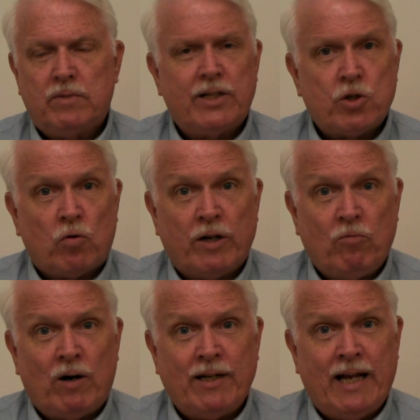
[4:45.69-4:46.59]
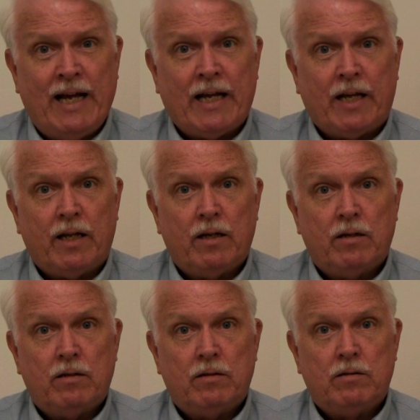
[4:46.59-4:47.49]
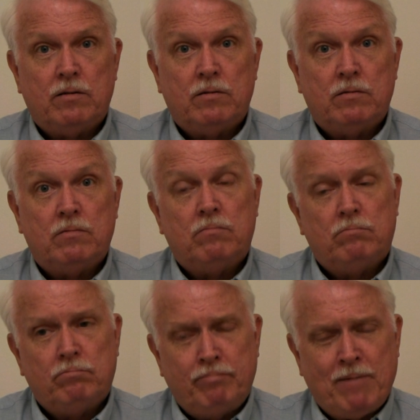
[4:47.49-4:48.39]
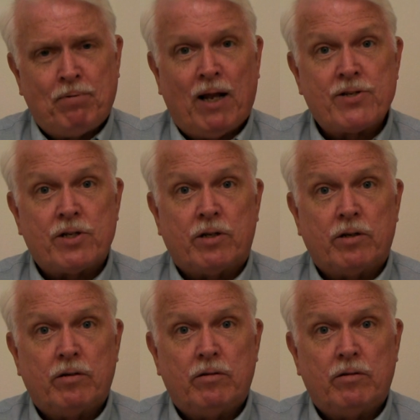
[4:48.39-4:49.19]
It's only one day. Be pleasant.